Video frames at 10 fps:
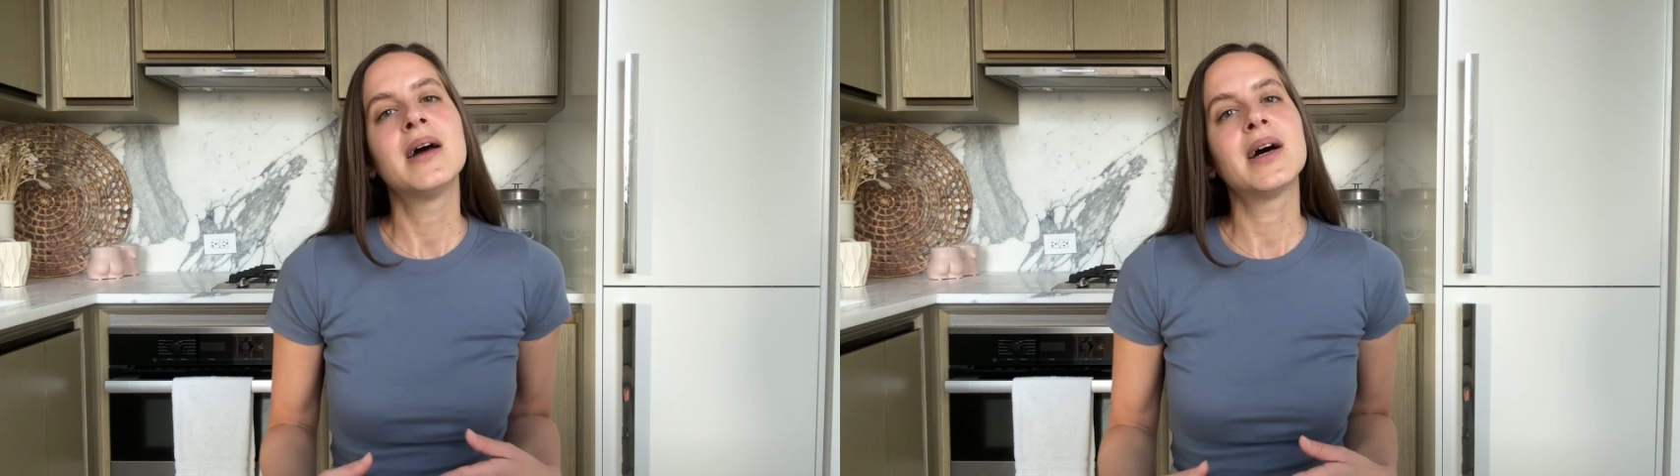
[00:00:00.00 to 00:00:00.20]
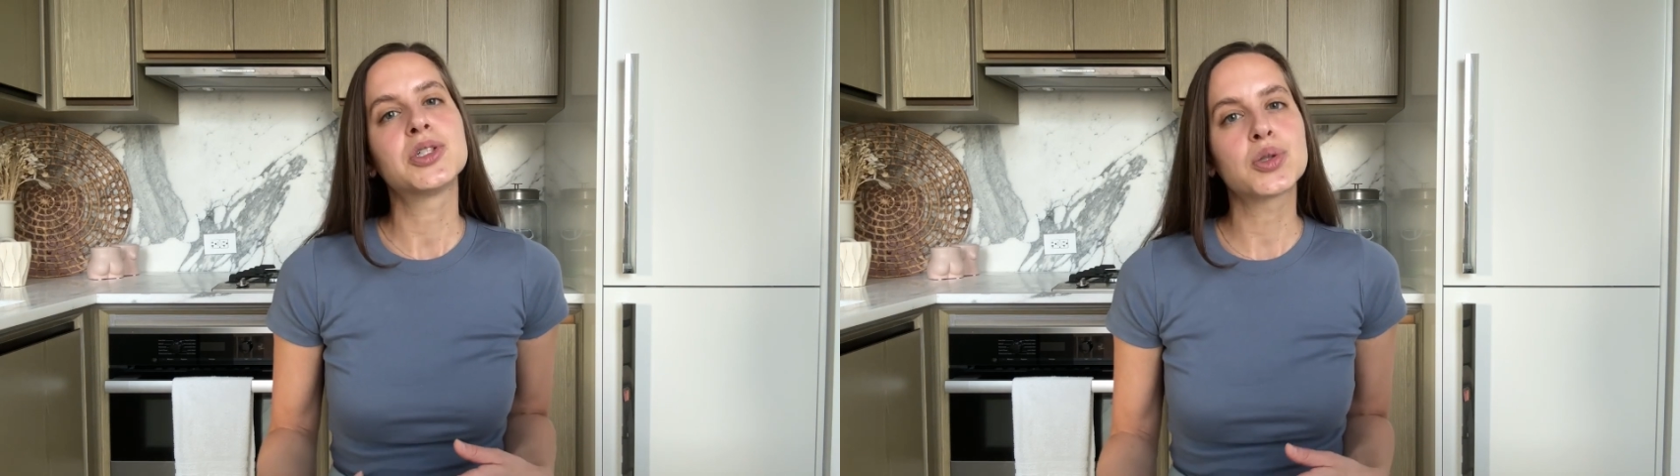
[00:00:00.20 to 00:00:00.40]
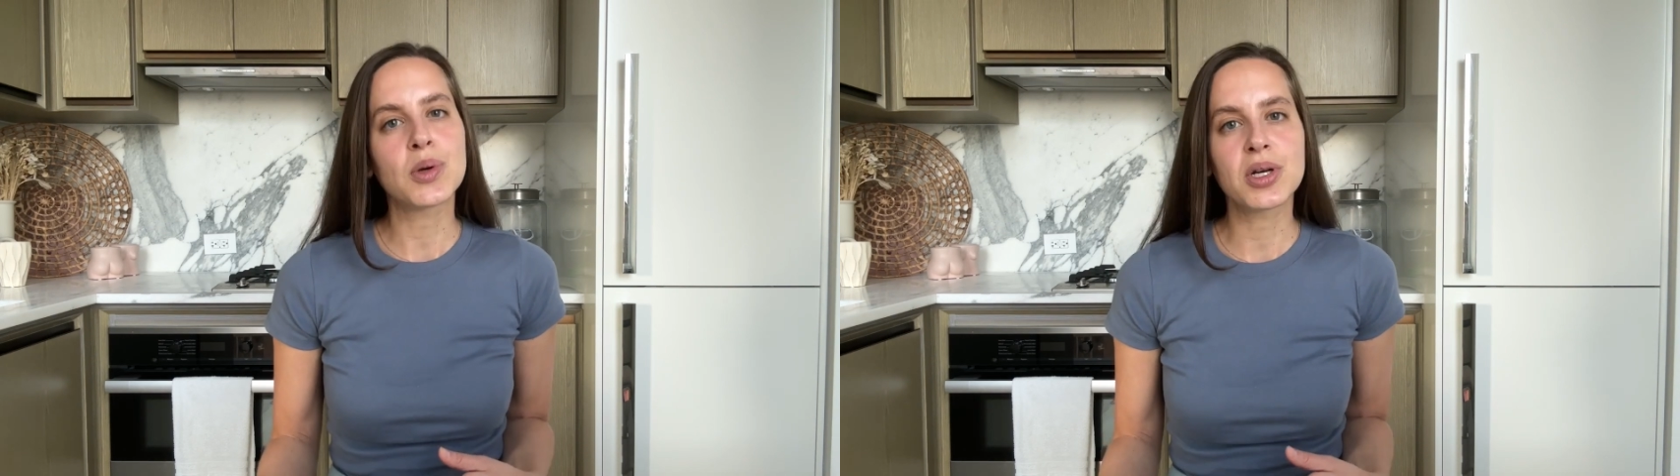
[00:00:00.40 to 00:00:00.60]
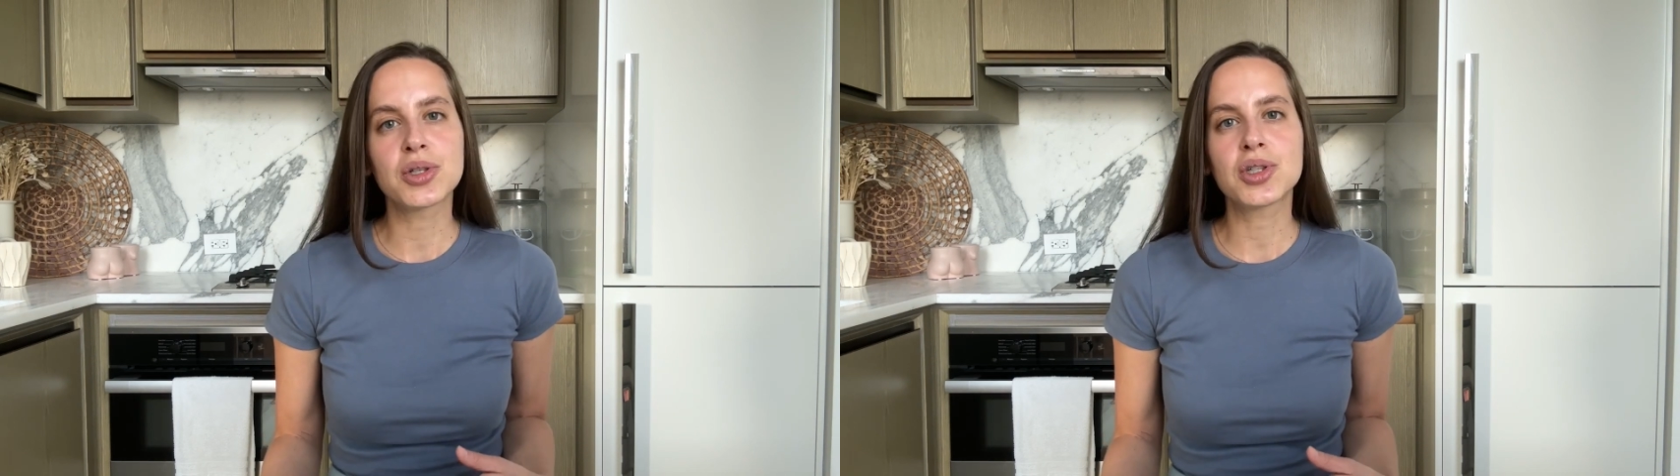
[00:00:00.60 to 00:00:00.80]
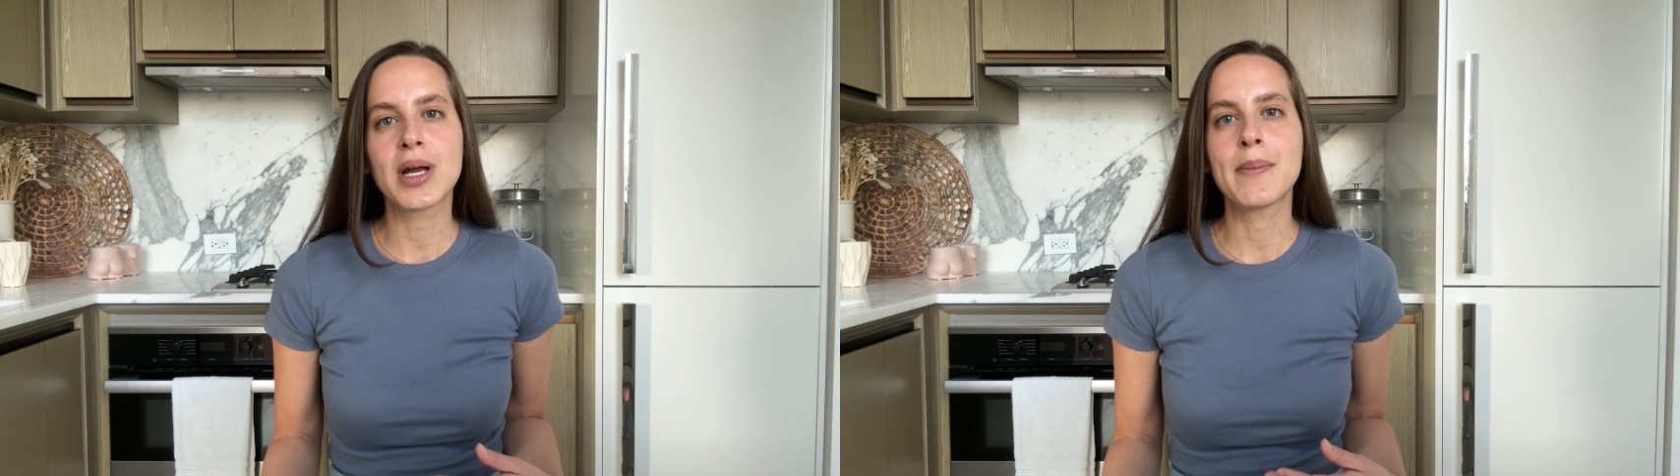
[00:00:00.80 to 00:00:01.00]
a shorter
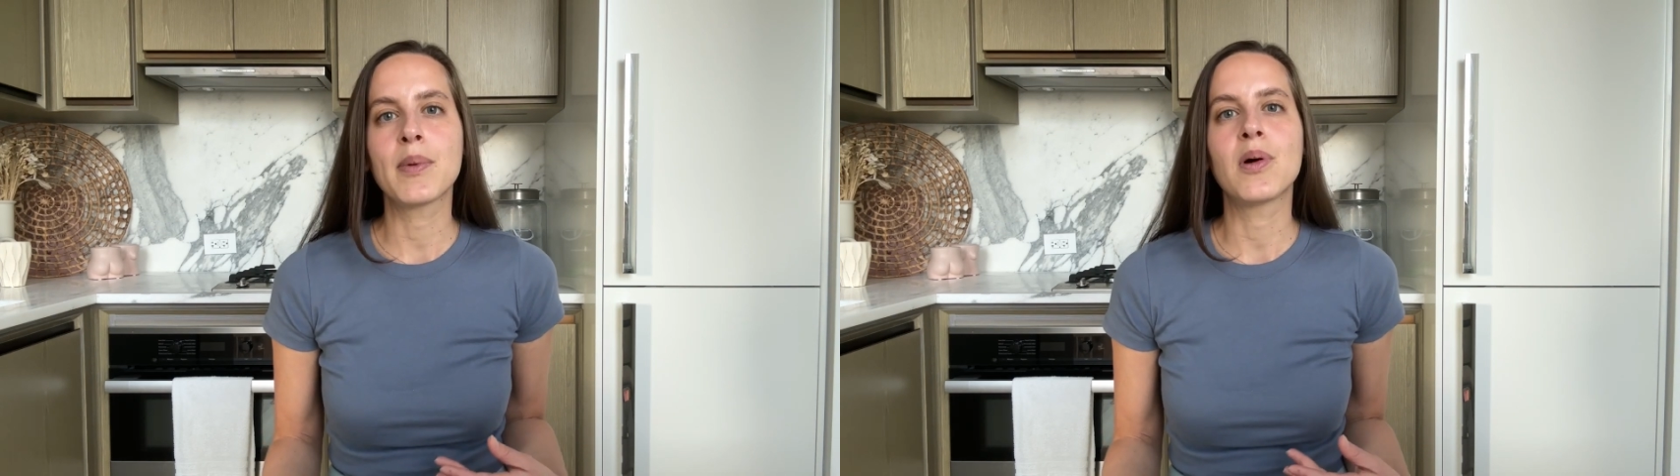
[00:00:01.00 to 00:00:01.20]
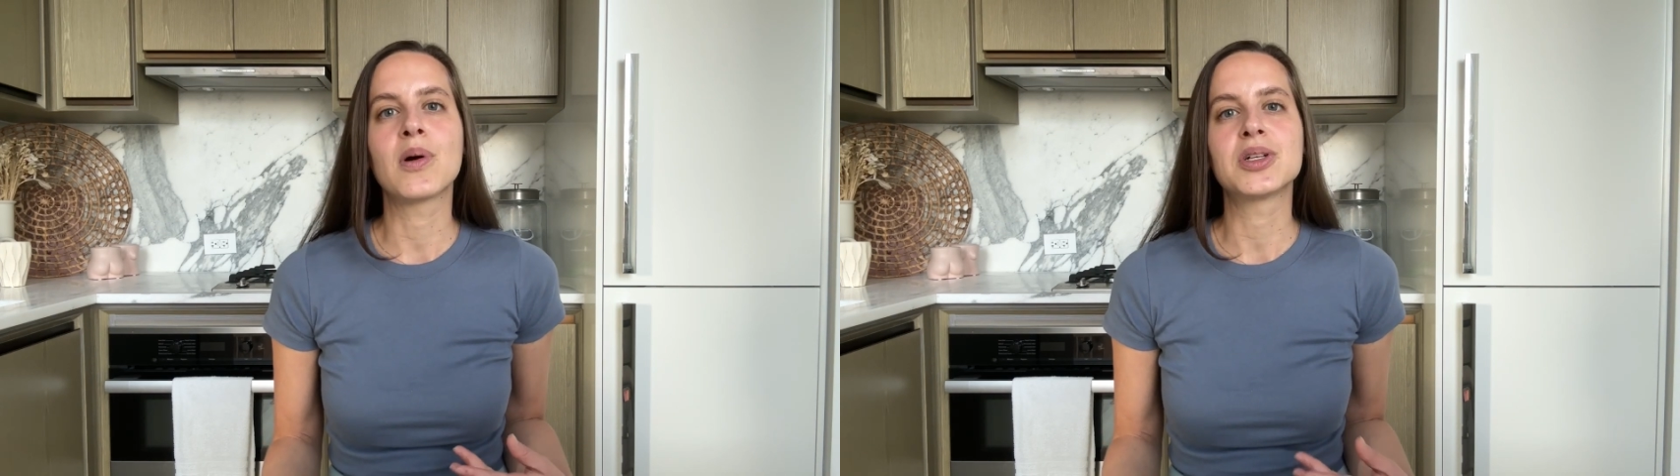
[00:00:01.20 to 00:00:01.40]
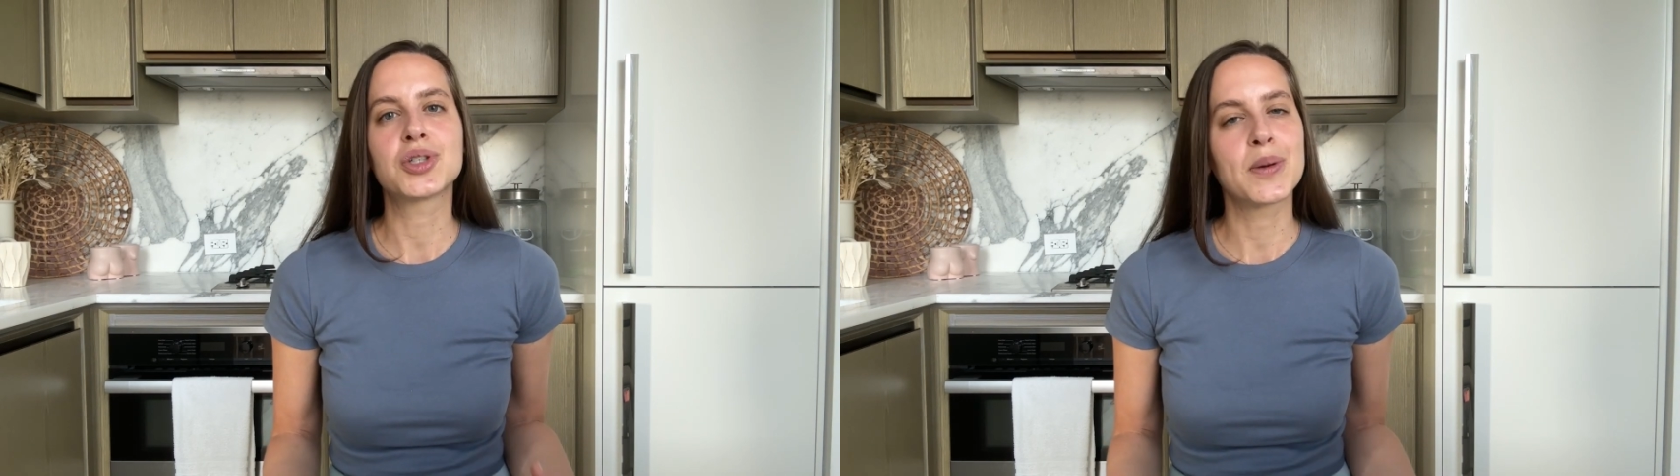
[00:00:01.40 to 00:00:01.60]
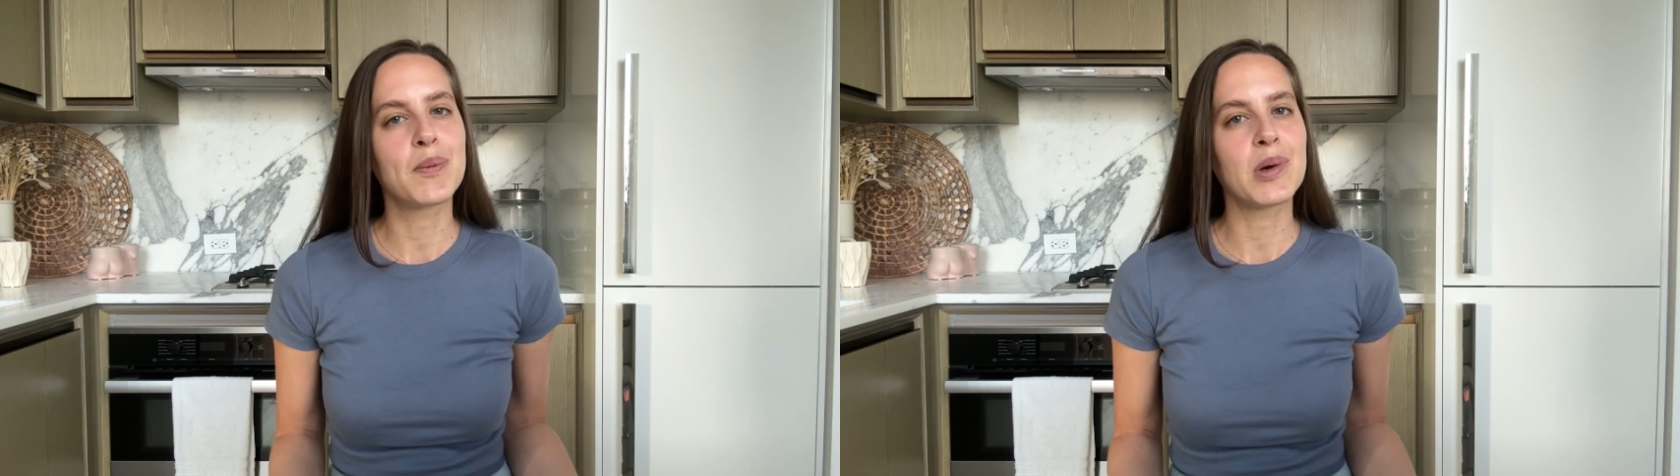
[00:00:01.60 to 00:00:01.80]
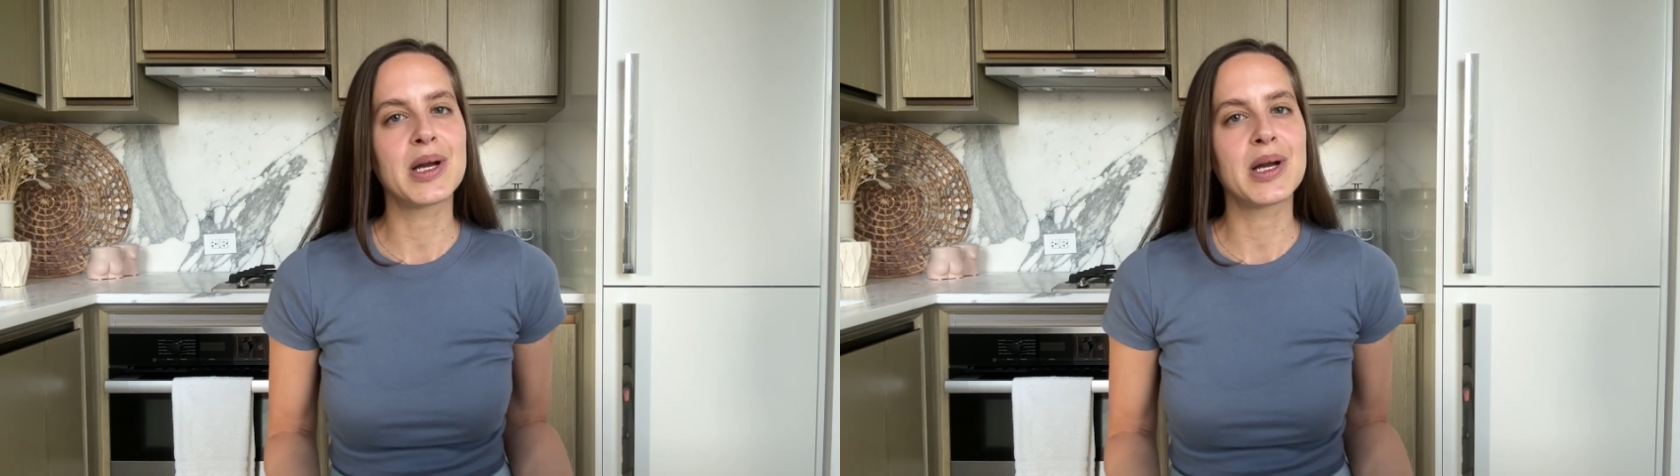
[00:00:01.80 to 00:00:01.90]
trip or a trip where